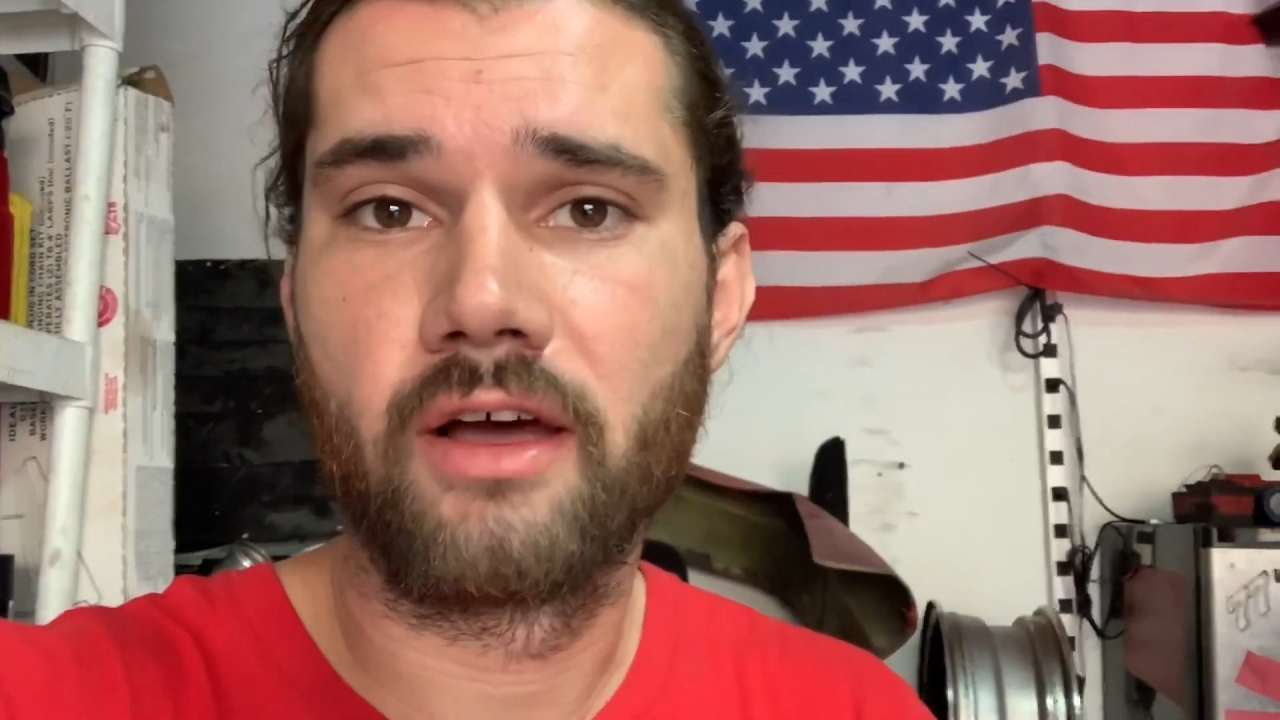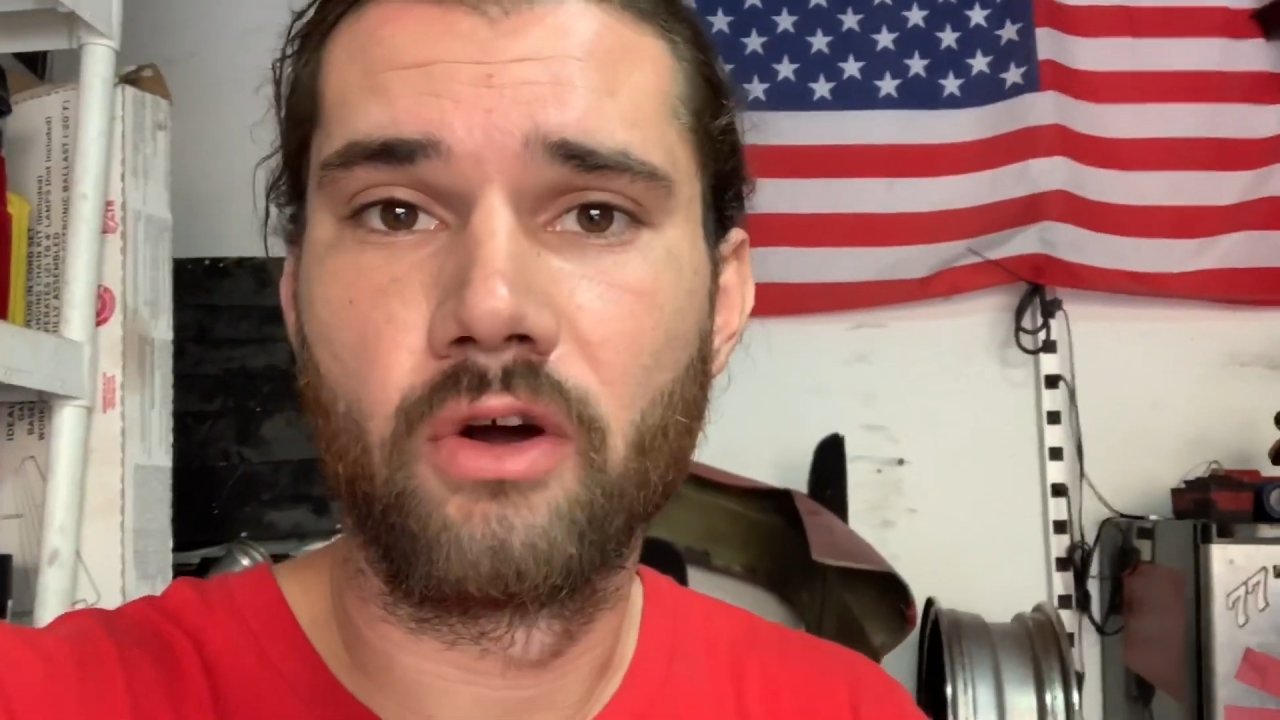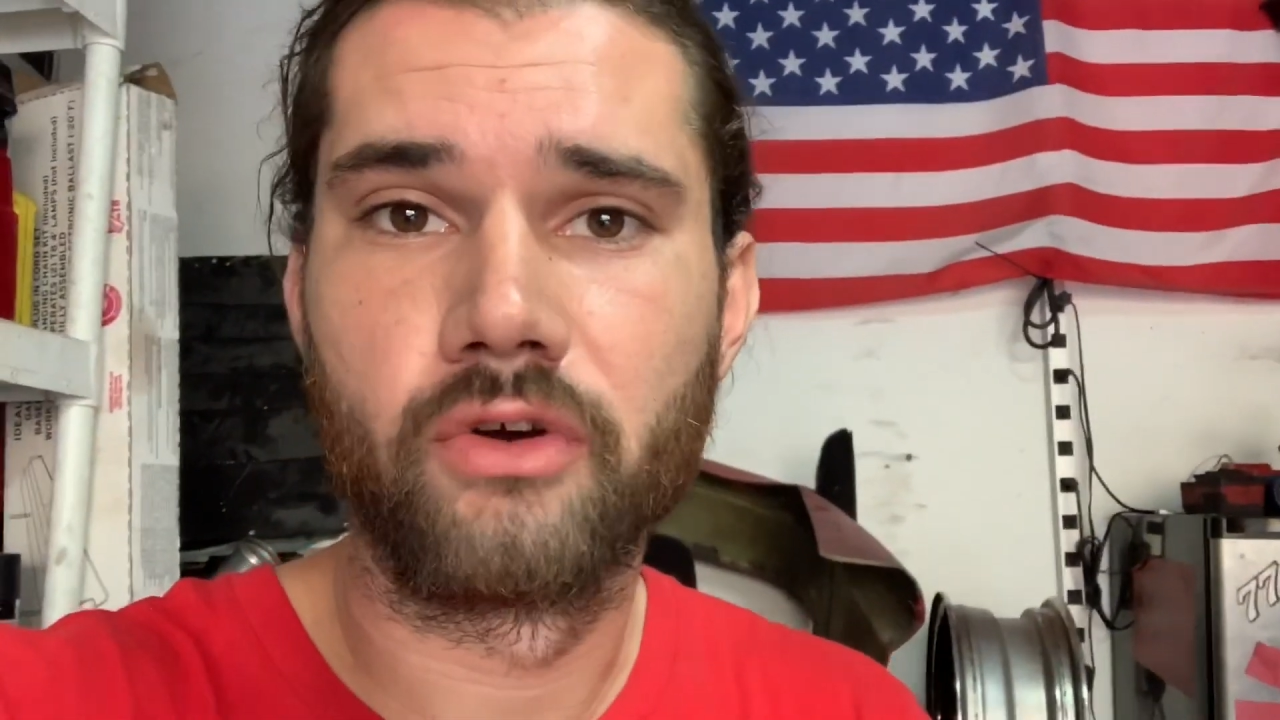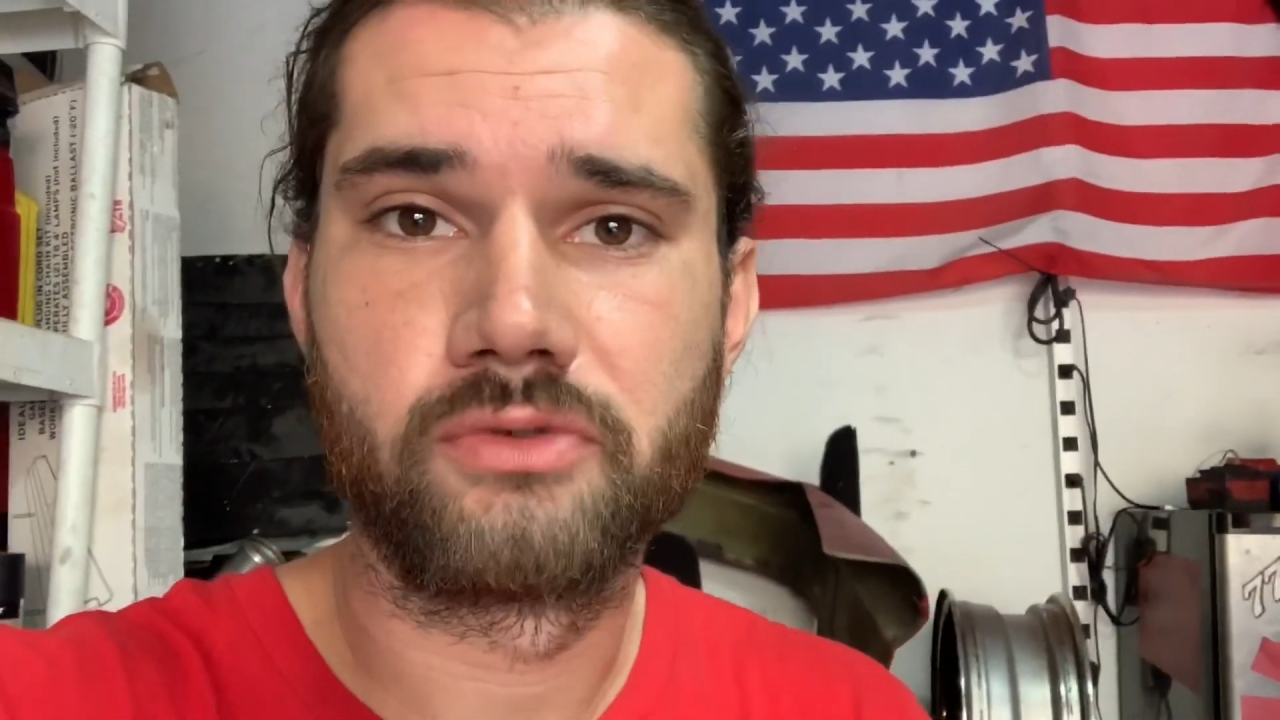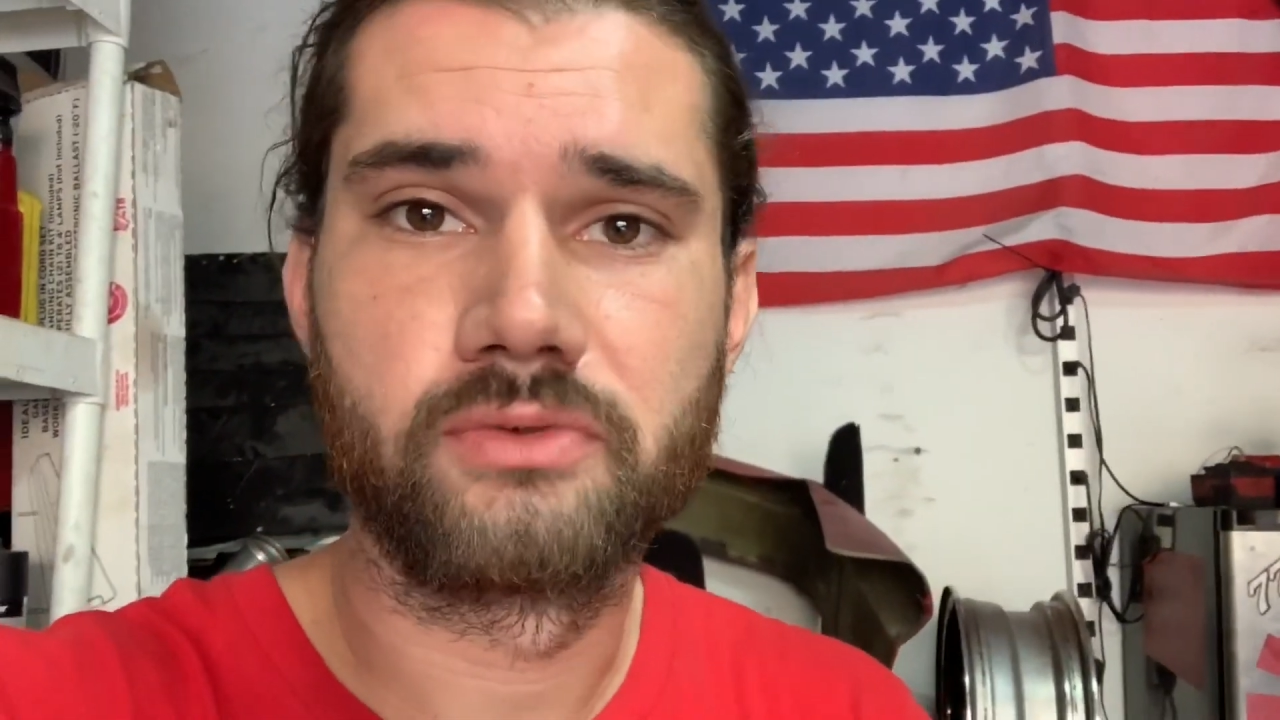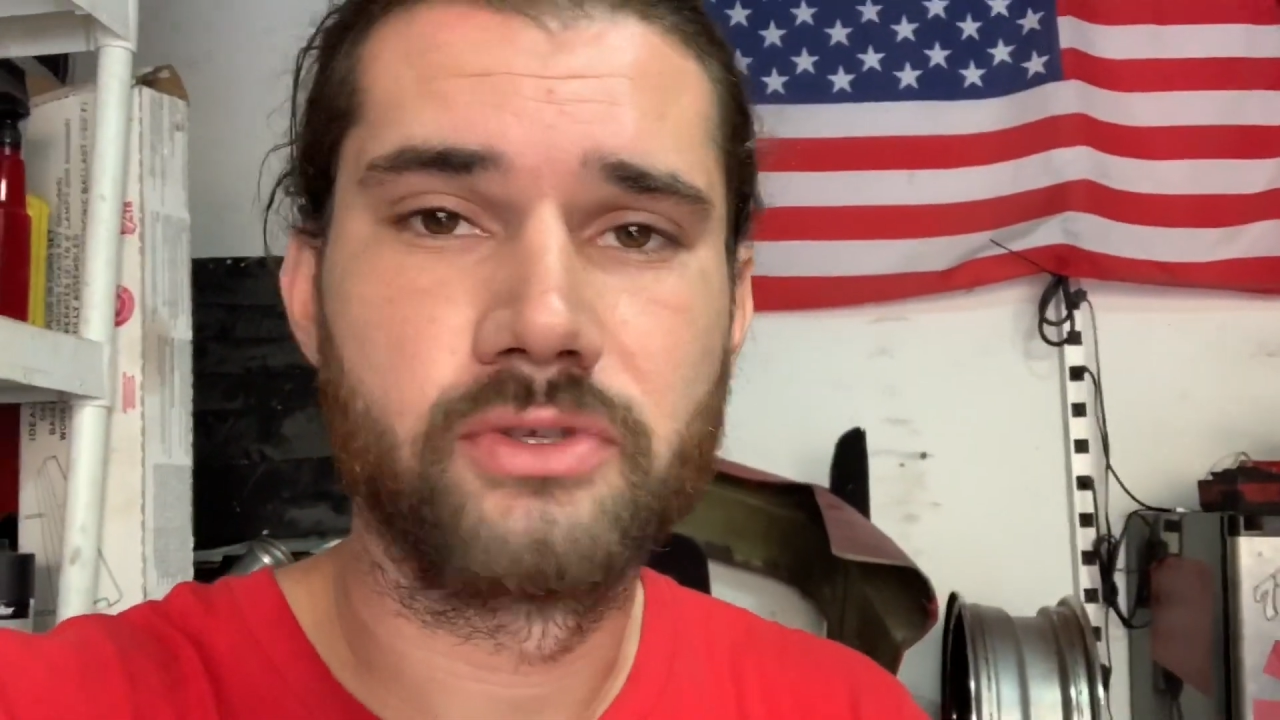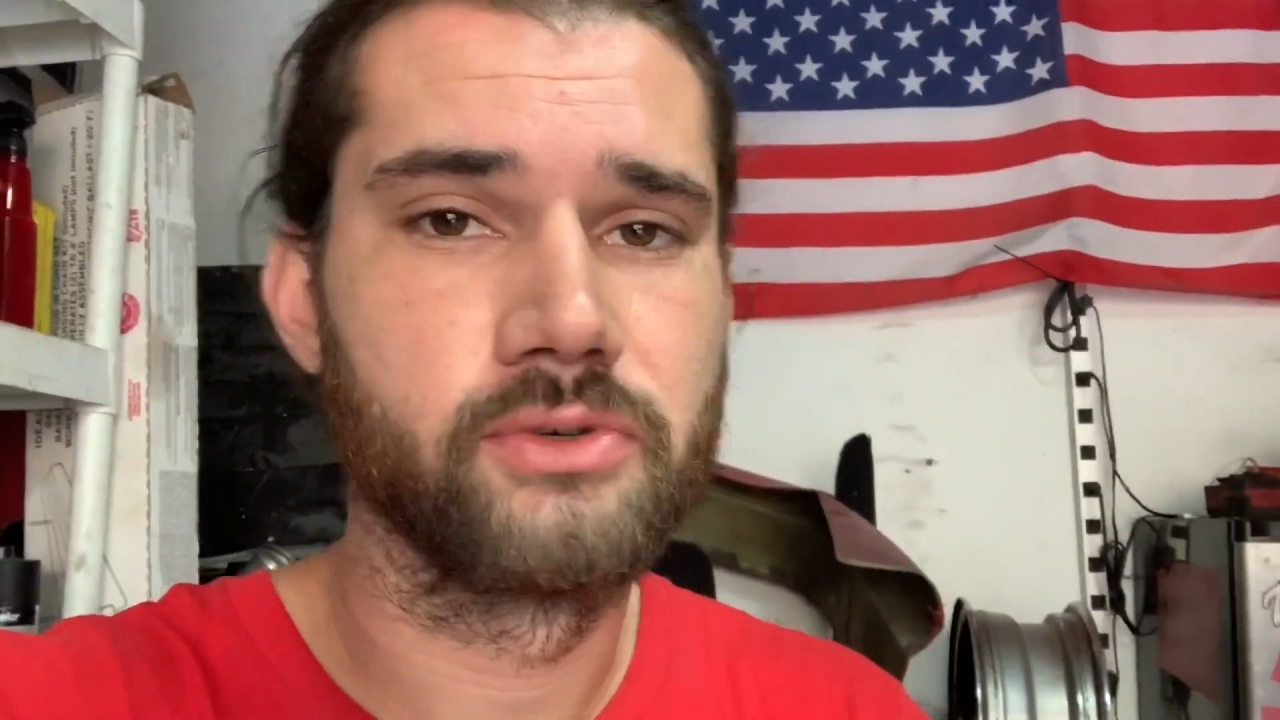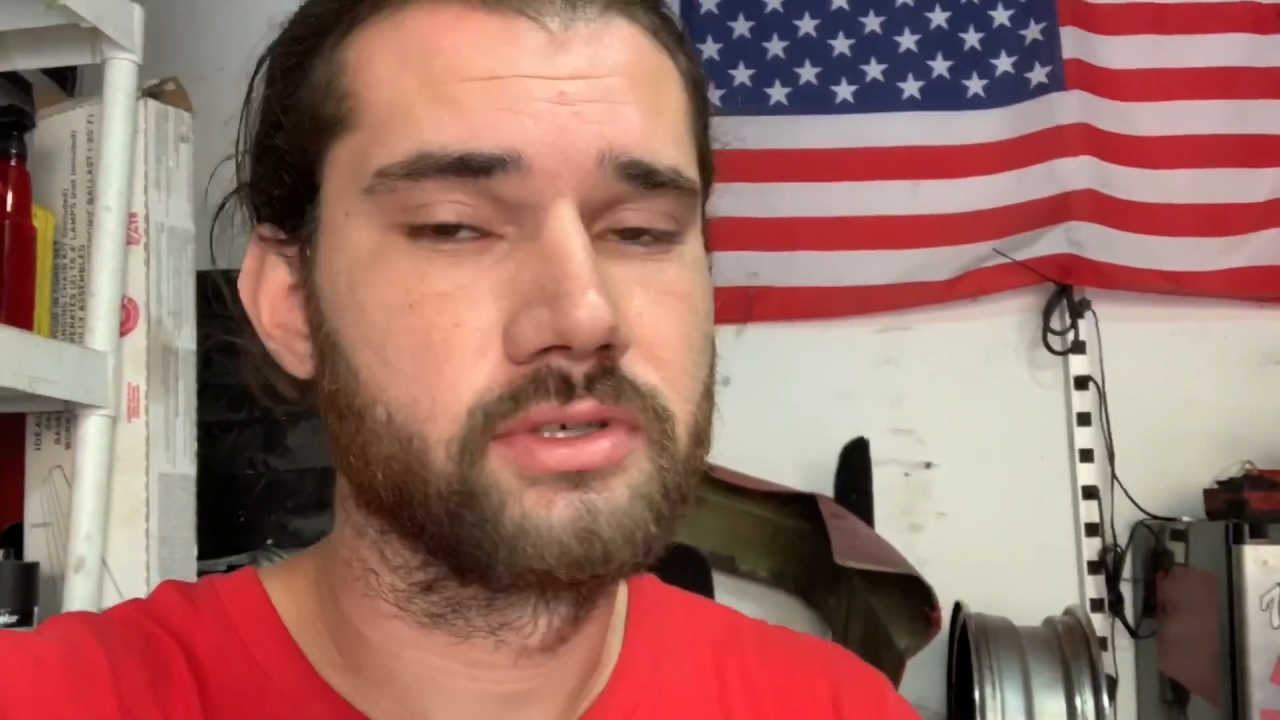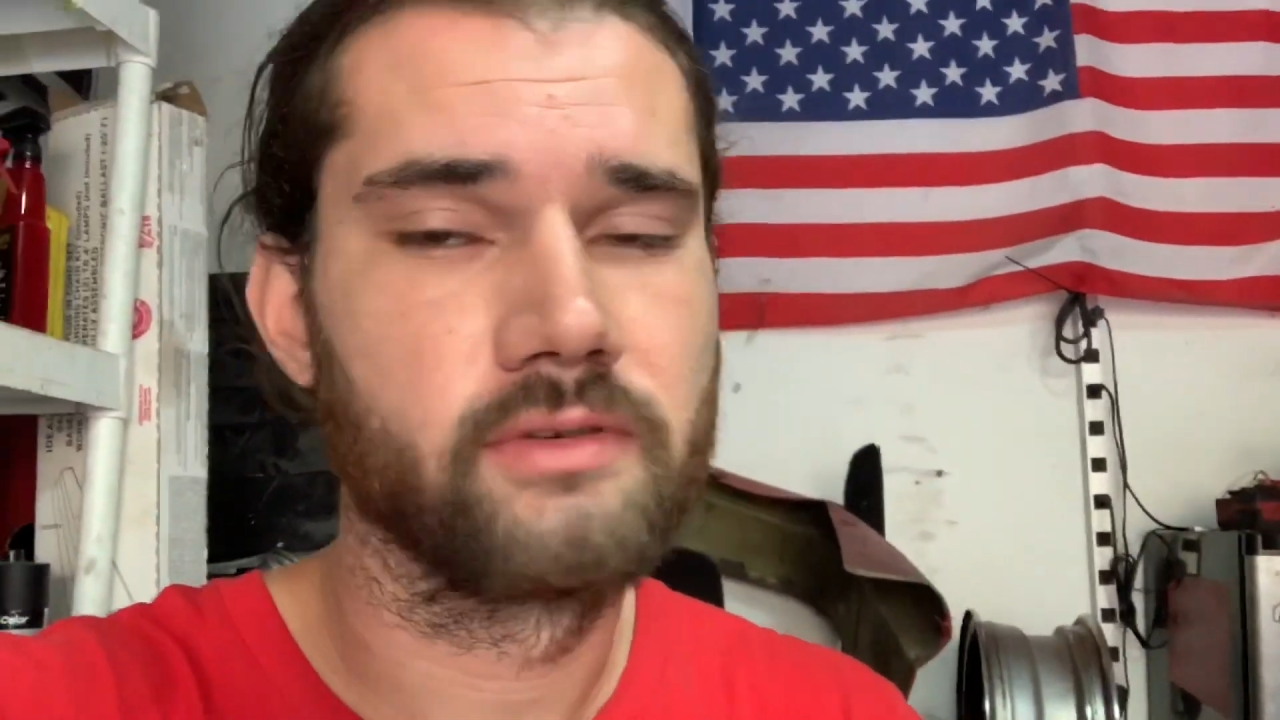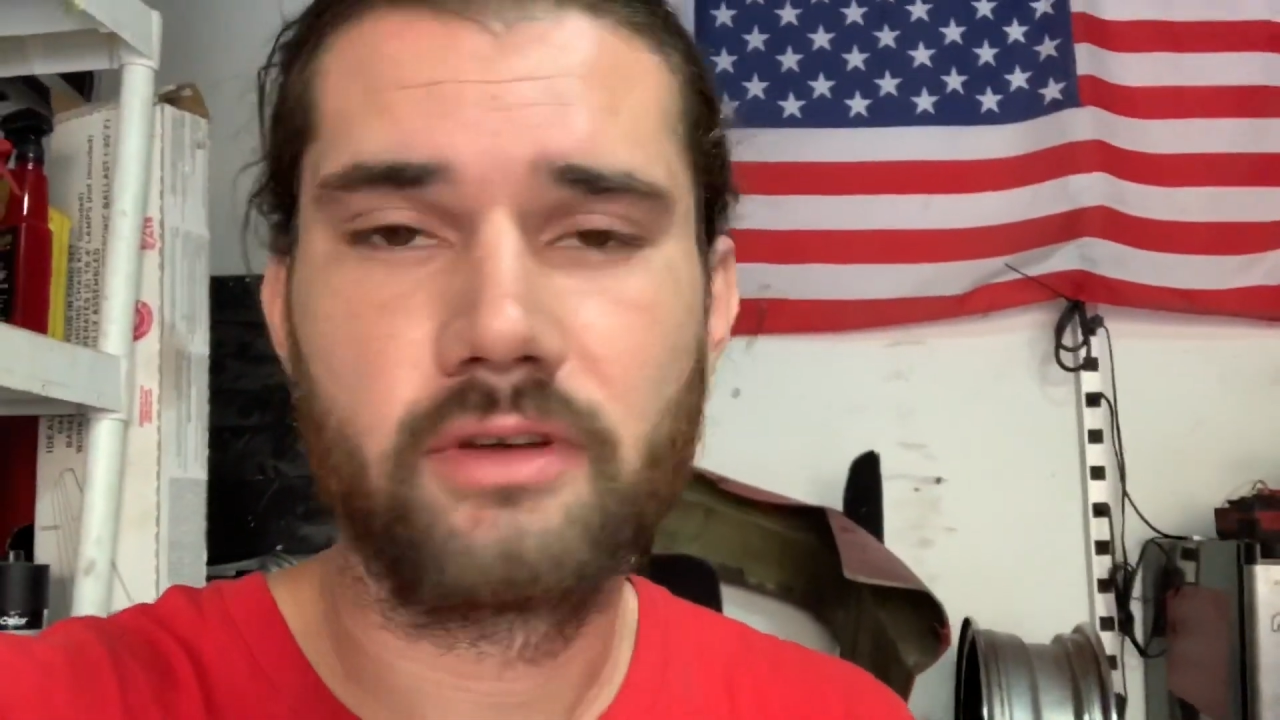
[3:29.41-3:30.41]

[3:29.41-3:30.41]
harness was loose.